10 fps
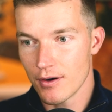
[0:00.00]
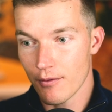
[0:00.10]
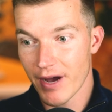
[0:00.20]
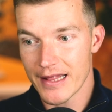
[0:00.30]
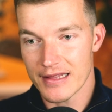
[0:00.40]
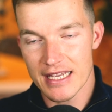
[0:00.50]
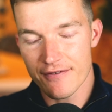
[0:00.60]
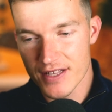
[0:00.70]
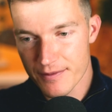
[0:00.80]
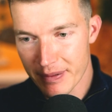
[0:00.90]
well,
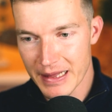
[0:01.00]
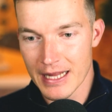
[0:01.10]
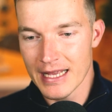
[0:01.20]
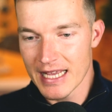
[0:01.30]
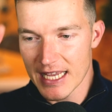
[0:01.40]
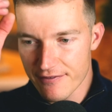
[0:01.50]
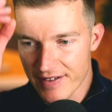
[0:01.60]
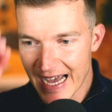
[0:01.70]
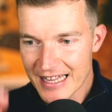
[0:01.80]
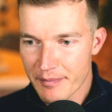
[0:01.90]
if
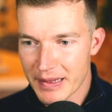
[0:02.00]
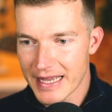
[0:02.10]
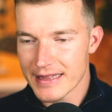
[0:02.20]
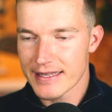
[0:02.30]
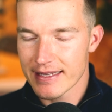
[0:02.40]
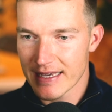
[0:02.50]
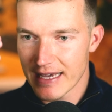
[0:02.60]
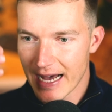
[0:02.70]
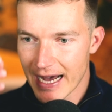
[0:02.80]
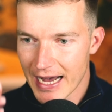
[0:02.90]
God planted
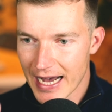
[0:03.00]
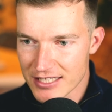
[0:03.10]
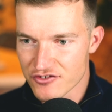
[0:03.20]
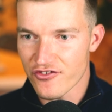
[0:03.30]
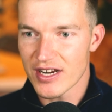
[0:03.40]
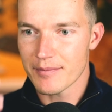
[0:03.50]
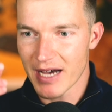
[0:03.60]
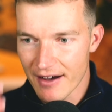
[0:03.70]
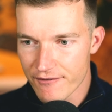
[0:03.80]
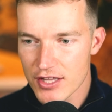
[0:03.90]
a dream,
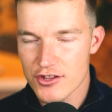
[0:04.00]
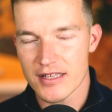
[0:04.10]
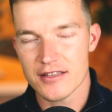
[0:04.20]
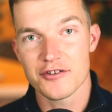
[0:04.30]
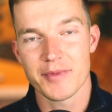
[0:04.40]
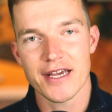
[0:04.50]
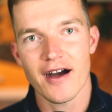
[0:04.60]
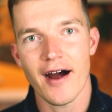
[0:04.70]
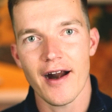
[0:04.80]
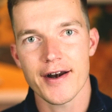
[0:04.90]
a vision into my
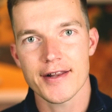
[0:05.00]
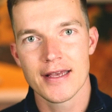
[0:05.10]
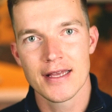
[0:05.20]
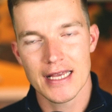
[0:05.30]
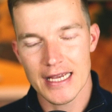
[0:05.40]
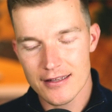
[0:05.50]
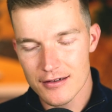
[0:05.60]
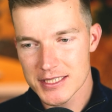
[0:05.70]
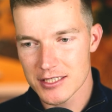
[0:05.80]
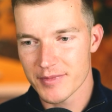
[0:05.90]
heart, it
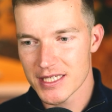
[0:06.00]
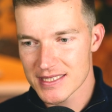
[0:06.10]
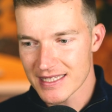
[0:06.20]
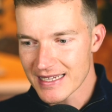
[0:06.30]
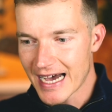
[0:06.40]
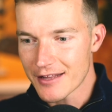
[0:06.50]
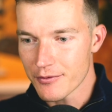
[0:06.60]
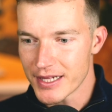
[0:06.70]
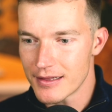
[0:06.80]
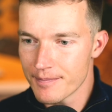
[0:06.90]
also means that God
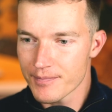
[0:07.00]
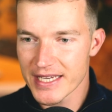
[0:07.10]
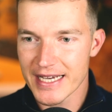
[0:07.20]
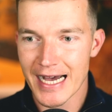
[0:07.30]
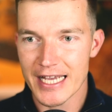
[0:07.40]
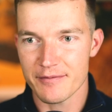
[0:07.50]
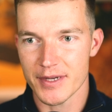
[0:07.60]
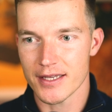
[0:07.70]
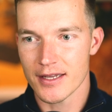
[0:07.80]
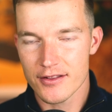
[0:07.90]
will guide
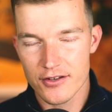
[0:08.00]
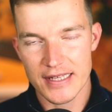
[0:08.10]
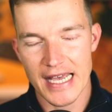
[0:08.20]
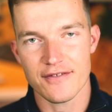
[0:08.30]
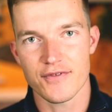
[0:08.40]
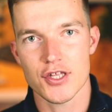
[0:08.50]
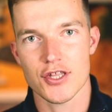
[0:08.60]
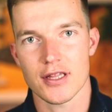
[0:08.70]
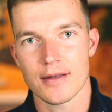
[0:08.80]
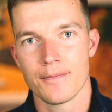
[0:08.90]
me to that
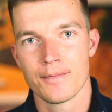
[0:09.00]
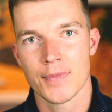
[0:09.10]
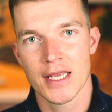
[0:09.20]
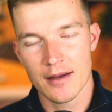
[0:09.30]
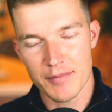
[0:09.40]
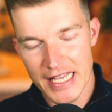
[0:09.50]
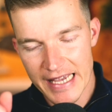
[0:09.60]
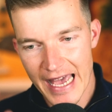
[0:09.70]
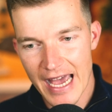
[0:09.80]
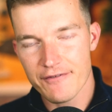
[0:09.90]
vision. But I
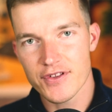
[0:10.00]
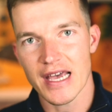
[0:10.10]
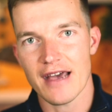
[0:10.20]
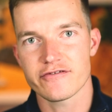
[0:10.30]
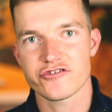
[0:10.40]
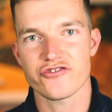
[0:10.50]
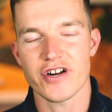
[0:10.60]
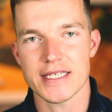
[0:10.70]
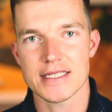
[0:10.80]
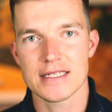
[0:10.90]
have to have
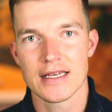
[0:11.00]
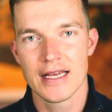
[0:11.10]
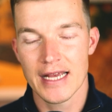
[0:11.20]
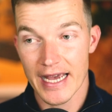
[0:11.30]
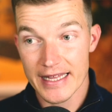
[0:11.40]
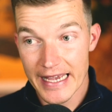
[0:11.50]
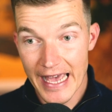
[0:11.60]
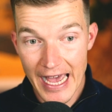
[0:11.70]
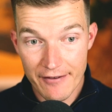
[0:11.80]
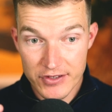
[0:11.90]
trust, and I
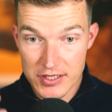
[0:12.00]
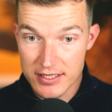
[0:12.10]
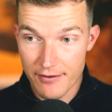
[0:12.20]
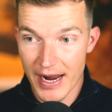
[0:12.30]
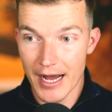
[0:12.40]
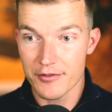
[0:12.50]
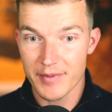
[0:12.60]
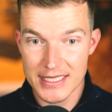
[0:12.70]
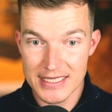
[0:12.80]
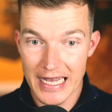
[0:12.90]
have to surround
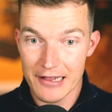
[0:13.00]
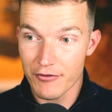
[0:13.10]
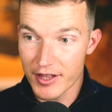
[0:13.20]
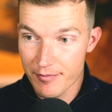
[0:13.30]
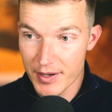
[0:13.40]
myself with